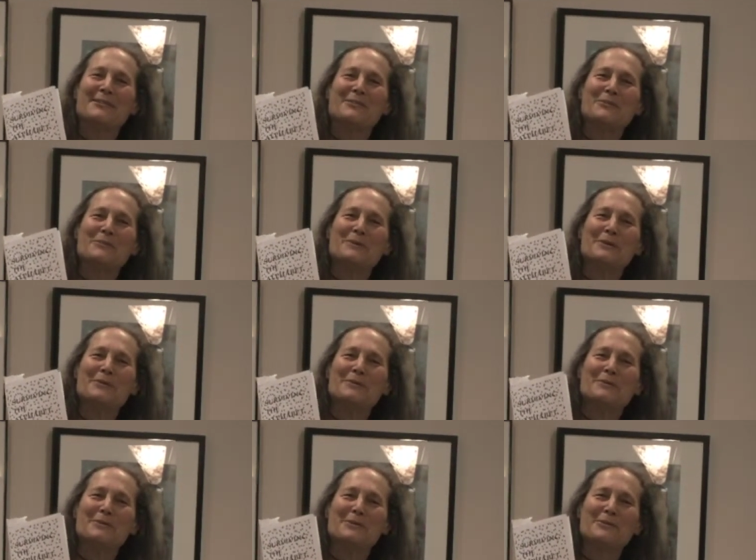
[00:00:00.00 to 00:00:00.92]

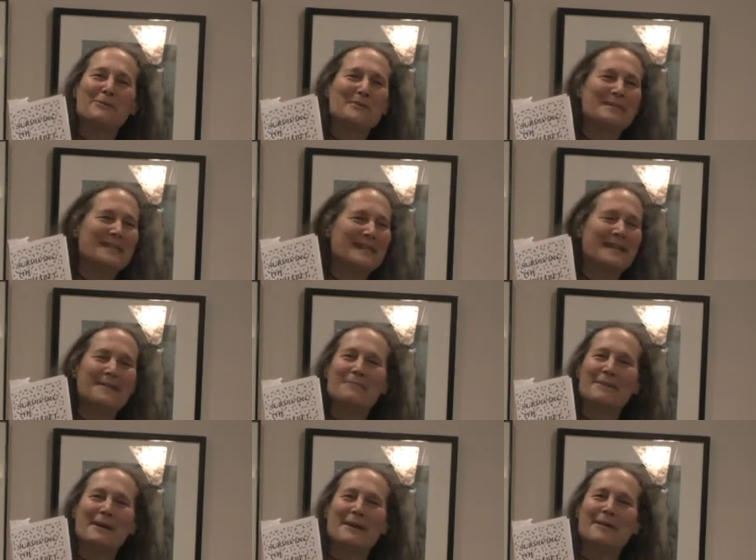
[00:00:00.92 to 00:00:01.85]
who is the
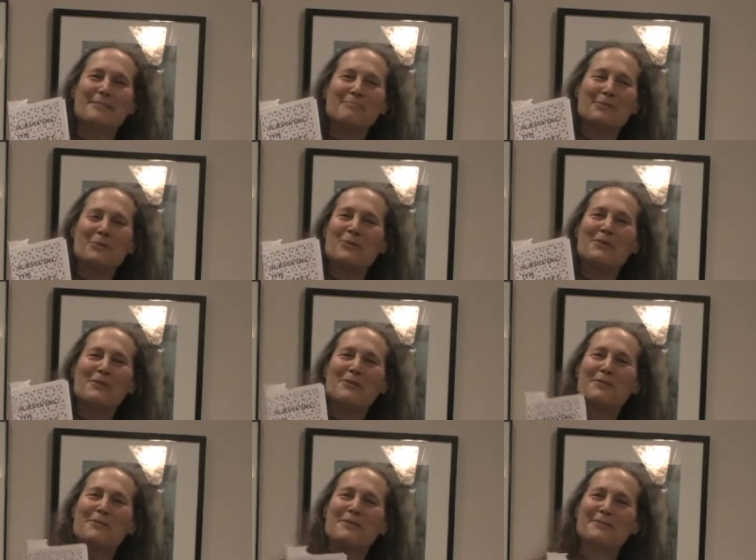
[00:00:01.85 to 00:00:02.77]

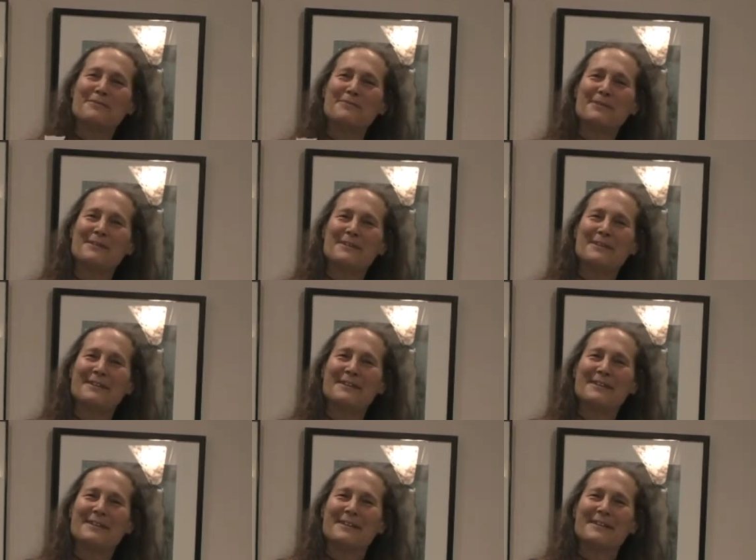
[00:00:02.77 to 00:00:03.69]
author of
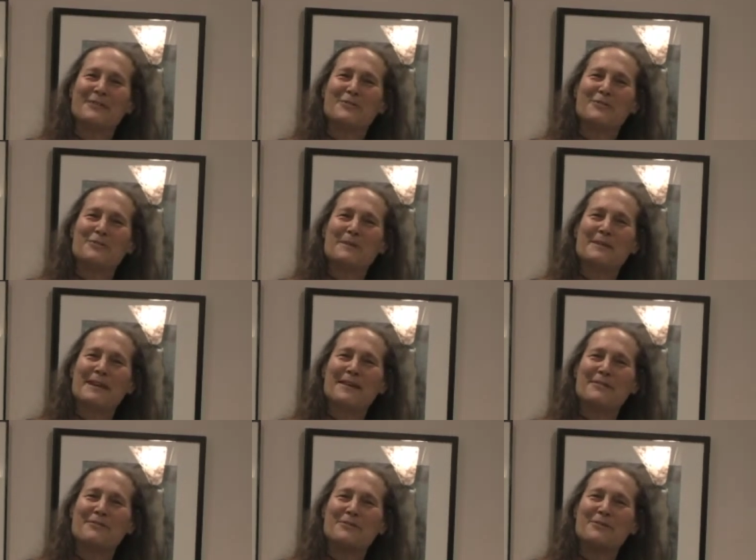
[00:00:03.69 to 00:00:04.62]
Huge
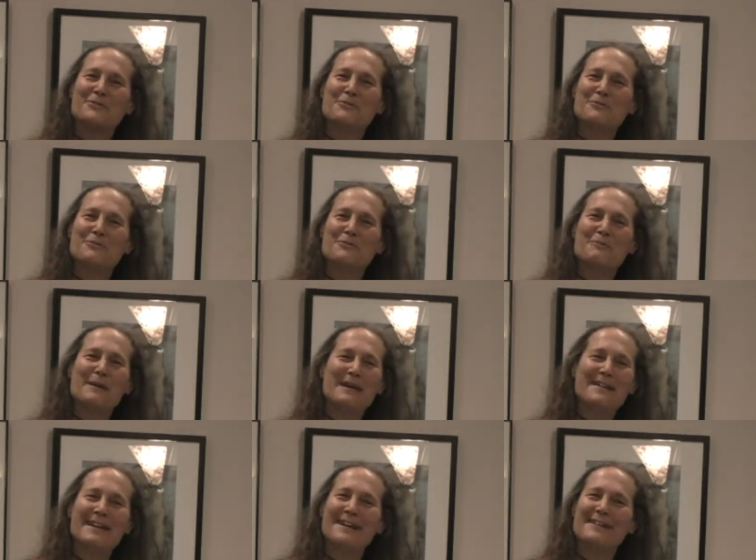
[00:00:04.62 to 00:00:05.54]
Pathetic Force? Who
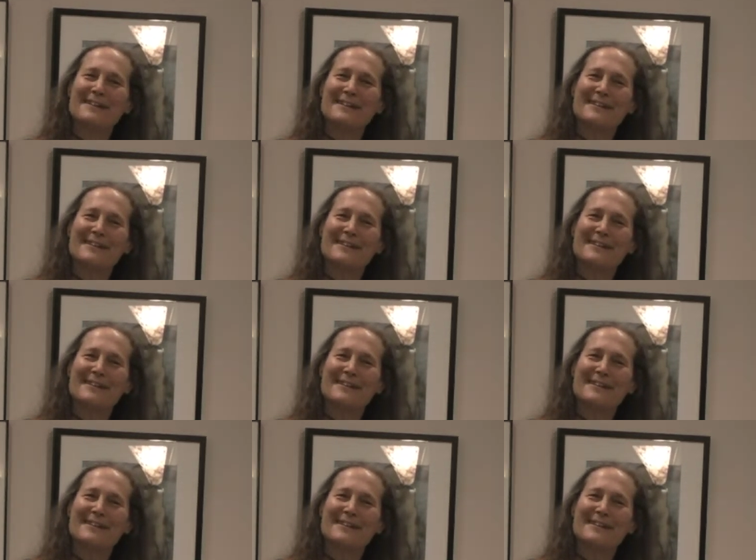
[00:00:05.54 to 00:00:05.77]
made that?